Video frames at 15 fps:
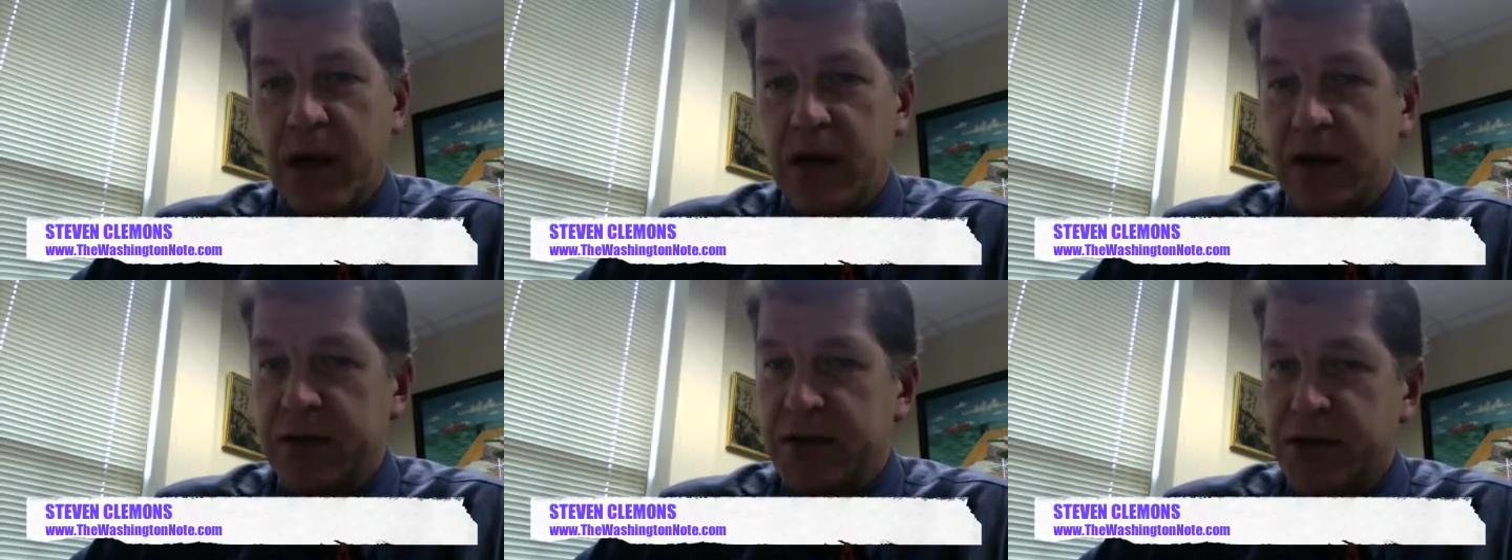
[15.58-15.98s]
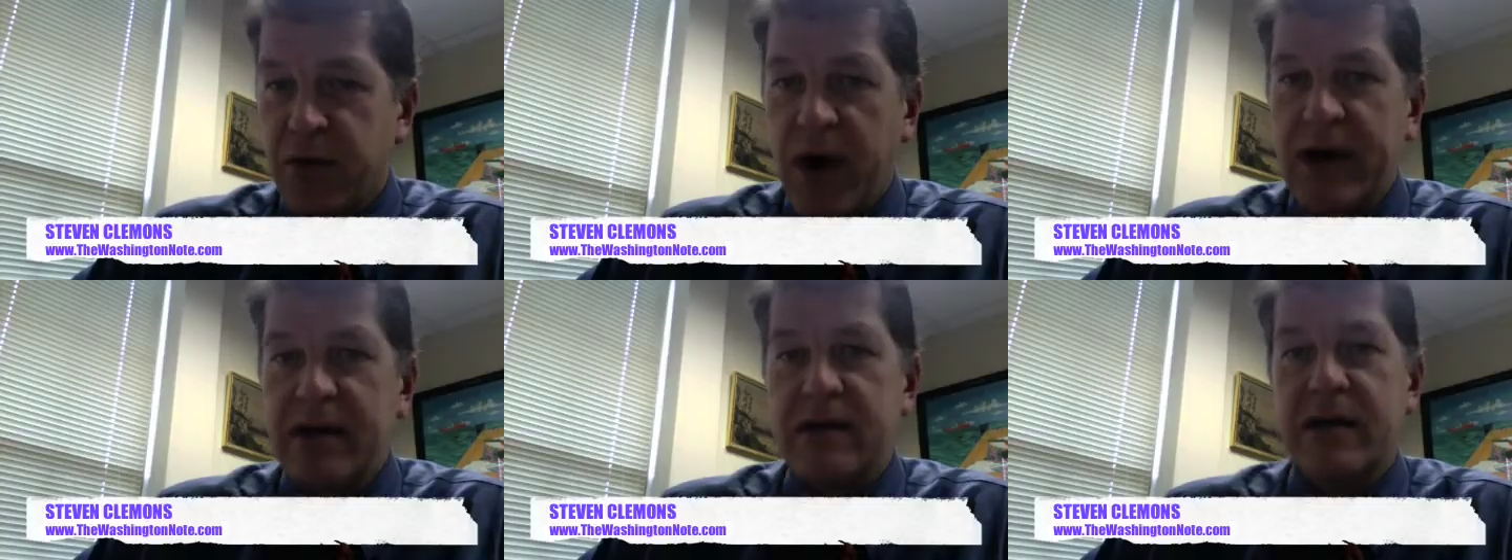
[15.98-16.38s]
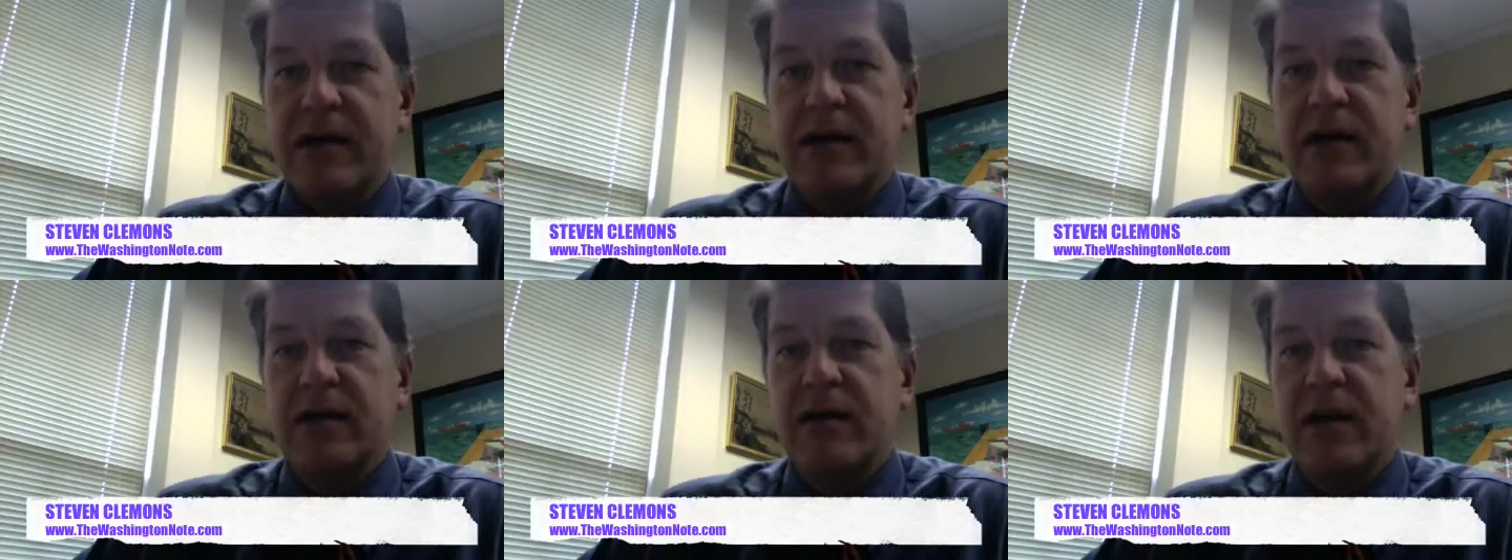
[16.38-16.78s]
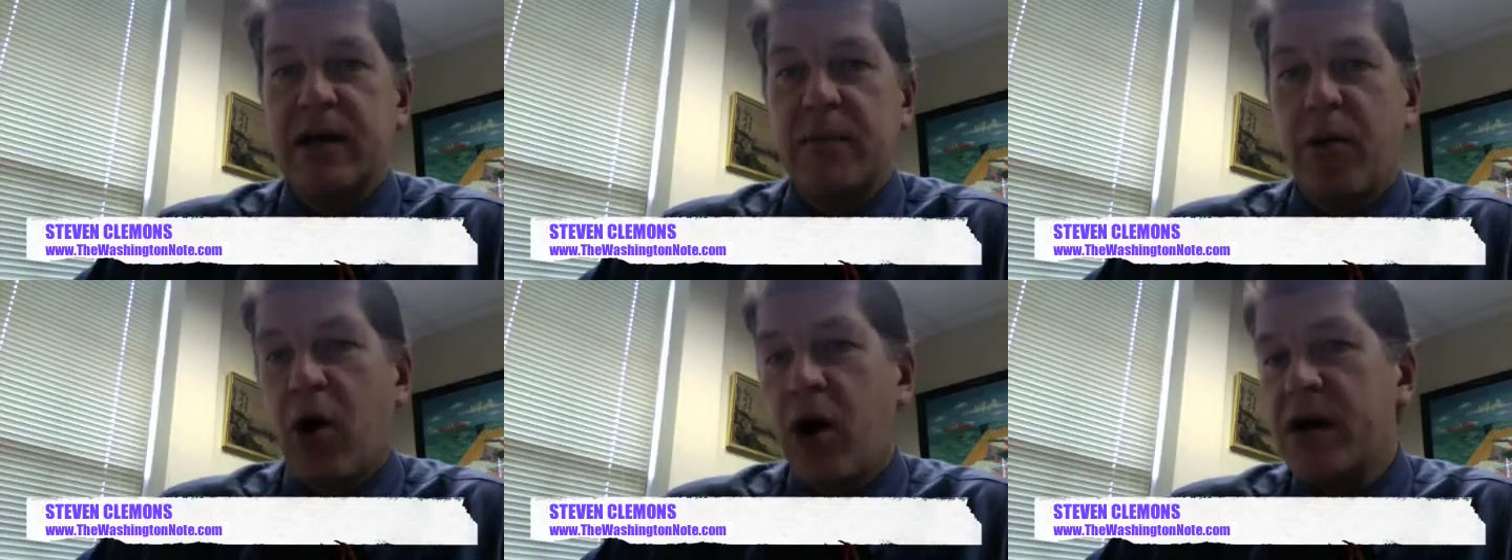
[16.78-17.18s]
strident in
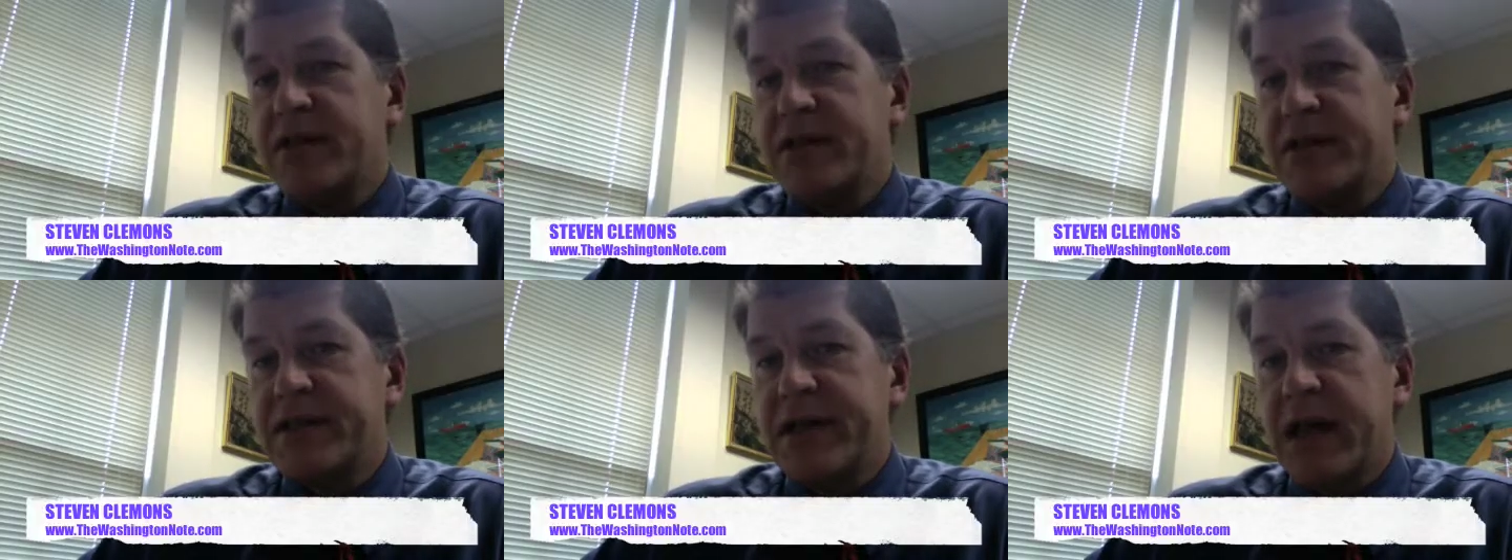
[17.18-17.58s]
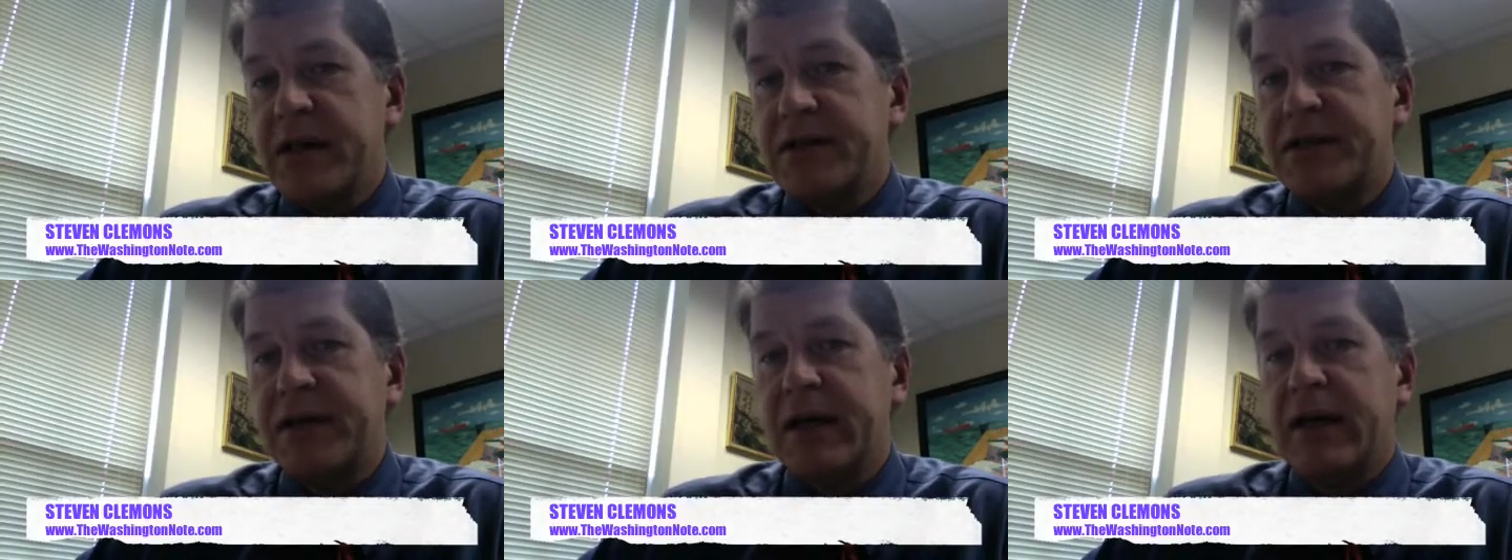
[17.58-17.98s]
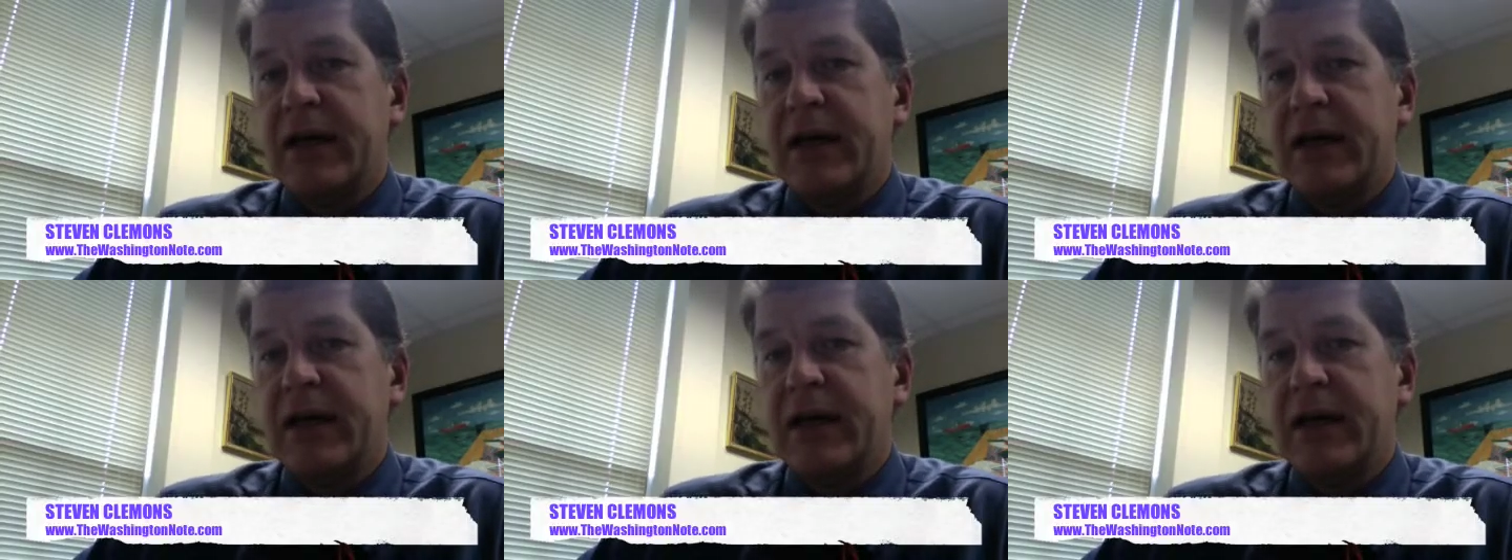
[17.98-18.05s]
a partisan sense.